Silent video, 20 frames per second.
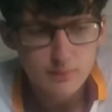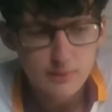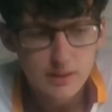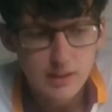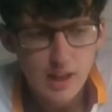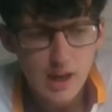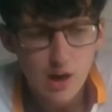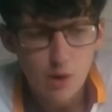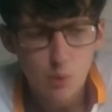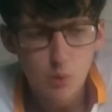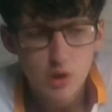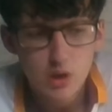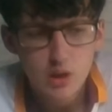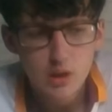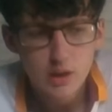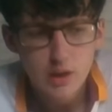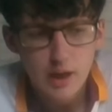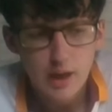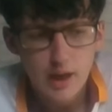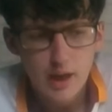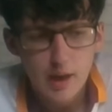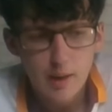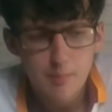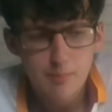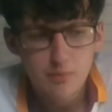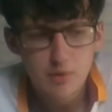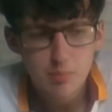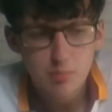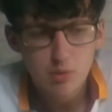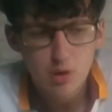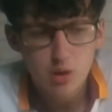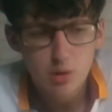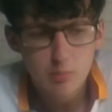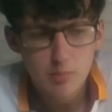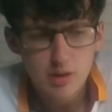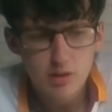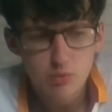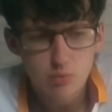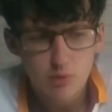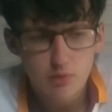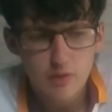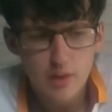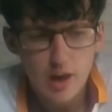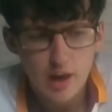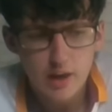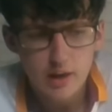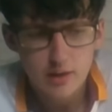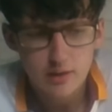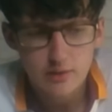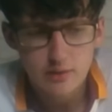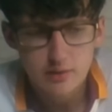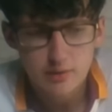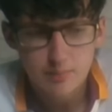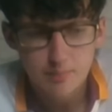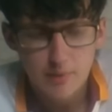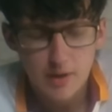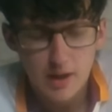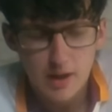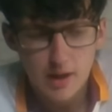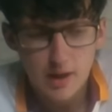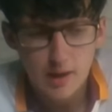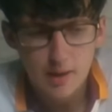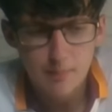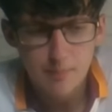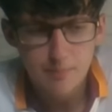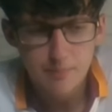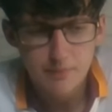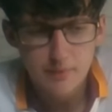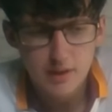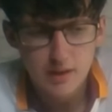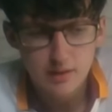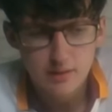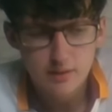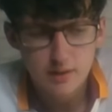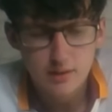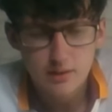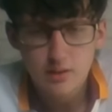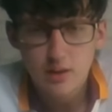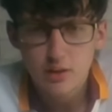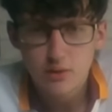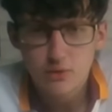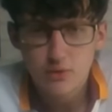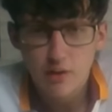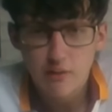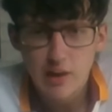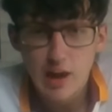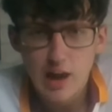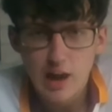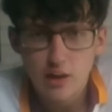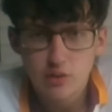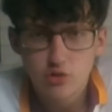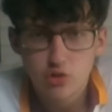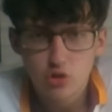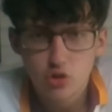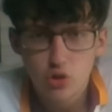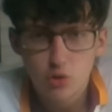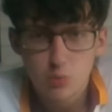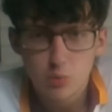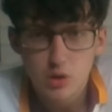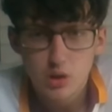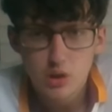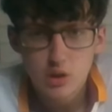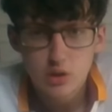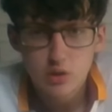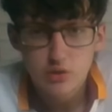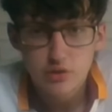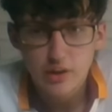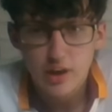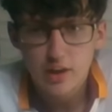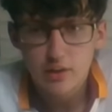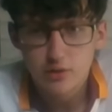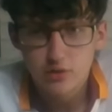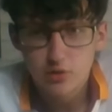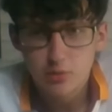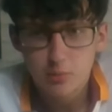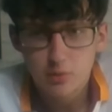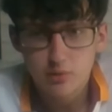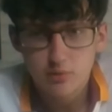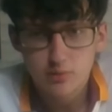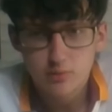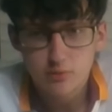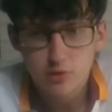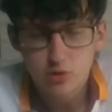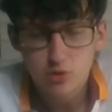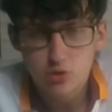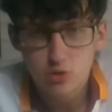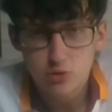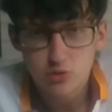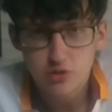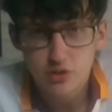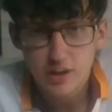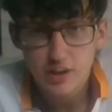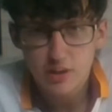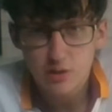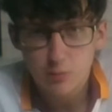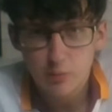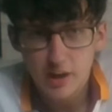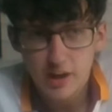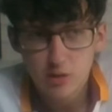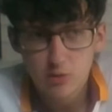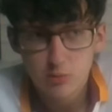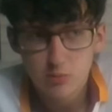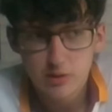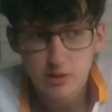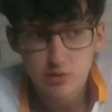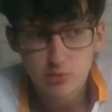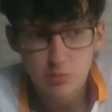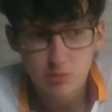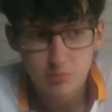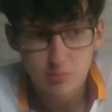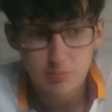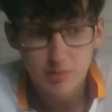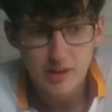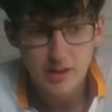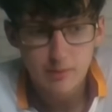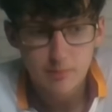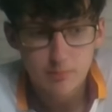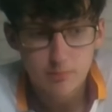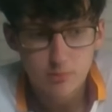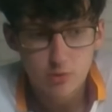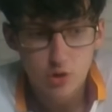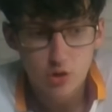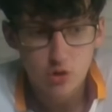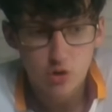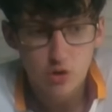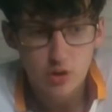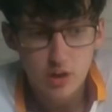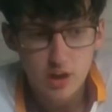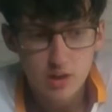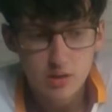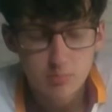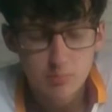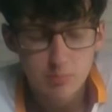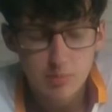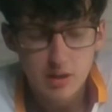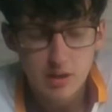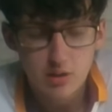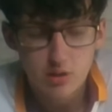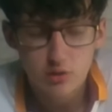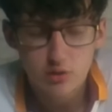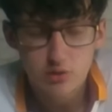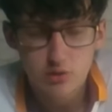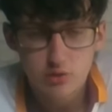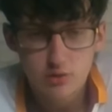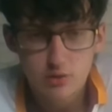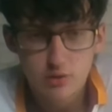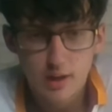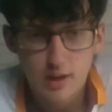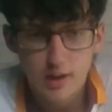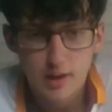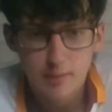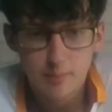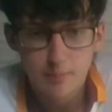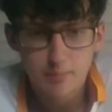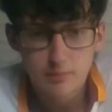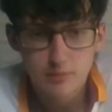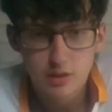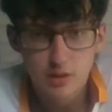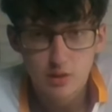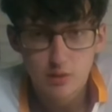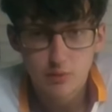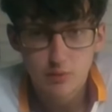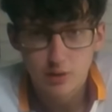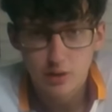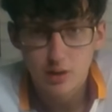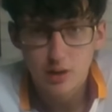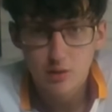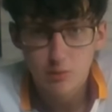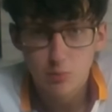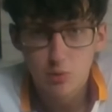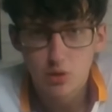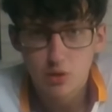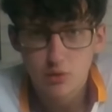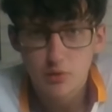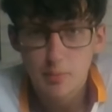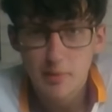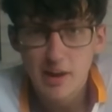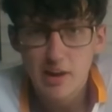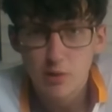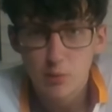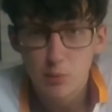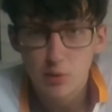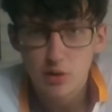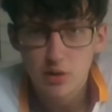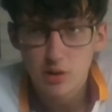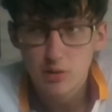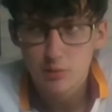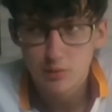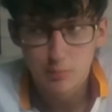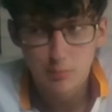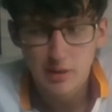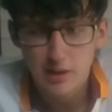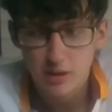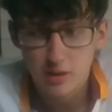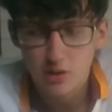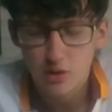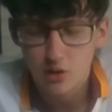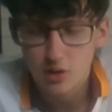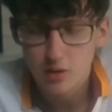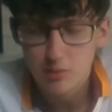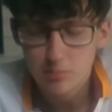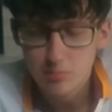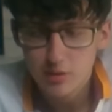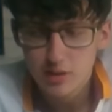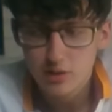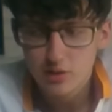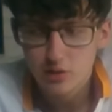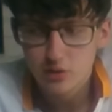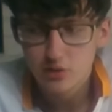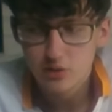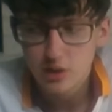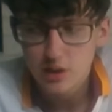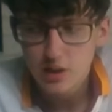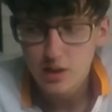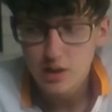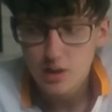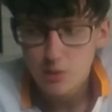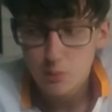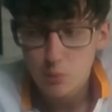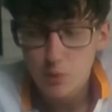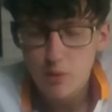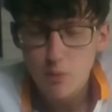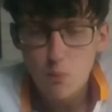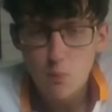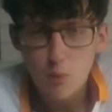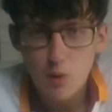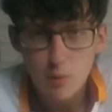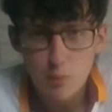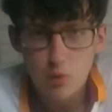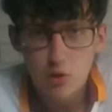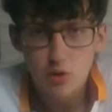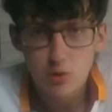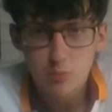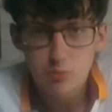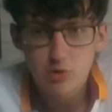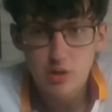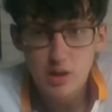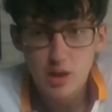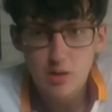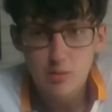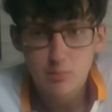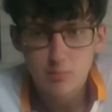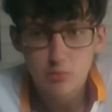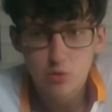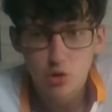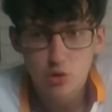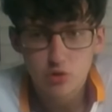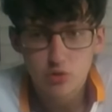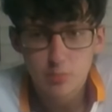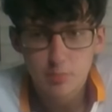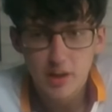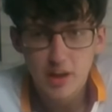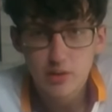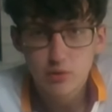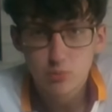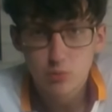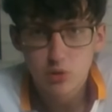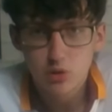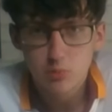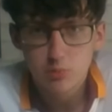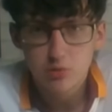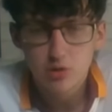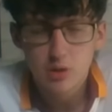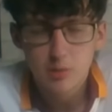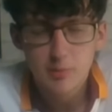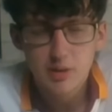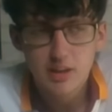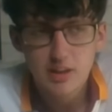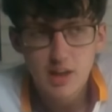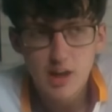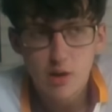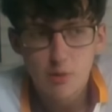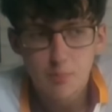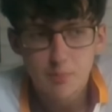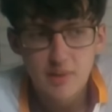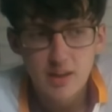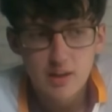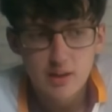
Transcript: Now, the problem is with that is it's very hard to do. So that's something that could take a while, which would be annoying because, you know, for the want of a better word, it would be annoying because we want to bring in loads of players, we want to bring them in now.